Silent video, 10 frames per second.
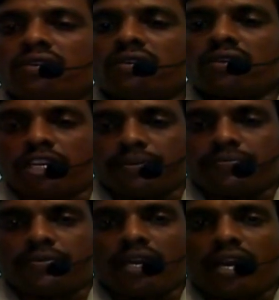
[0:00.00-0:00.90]
okay,
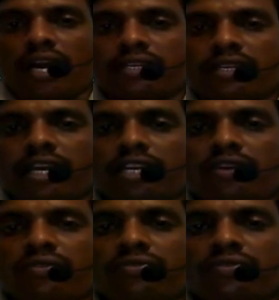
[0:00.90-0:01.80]
other kind
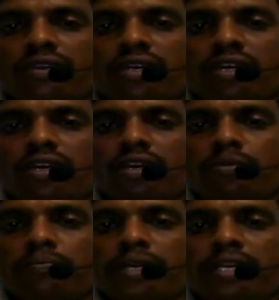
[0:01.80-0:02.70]
of
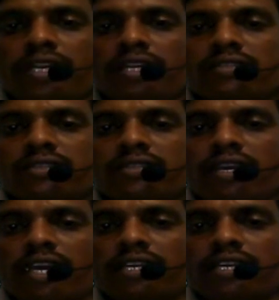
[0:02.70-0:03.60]
minerals
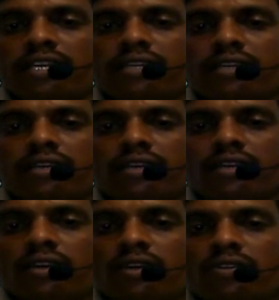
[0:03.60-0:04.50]
and
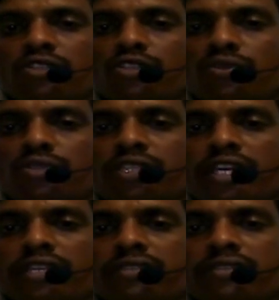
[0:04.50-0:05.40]

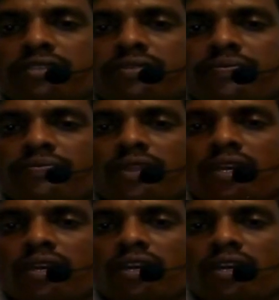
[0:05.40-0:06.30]
nutrients
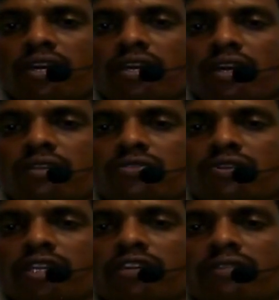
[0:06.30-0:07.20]
are also
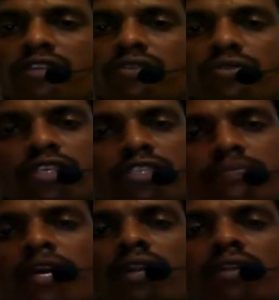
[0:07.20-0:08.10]
required to this
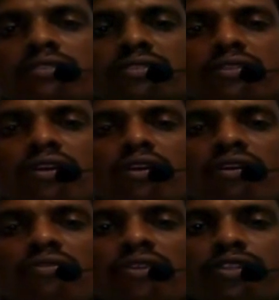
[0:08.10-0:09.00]
plant
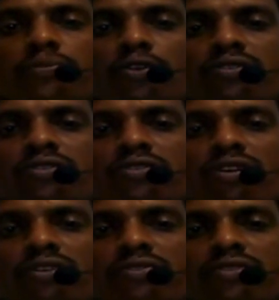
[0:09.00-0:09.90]
for the process
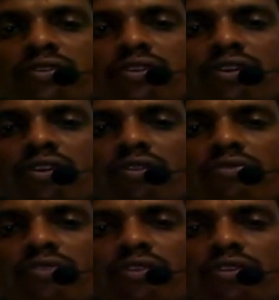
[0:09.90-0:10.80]
of
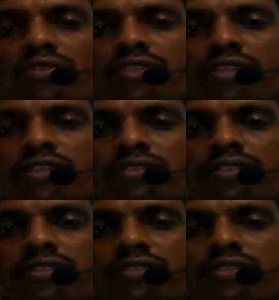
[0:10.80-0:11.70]

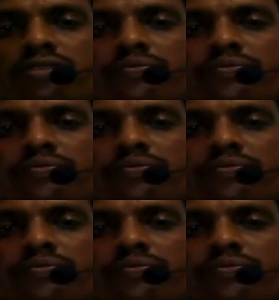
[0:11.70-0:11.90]
photosynthesis.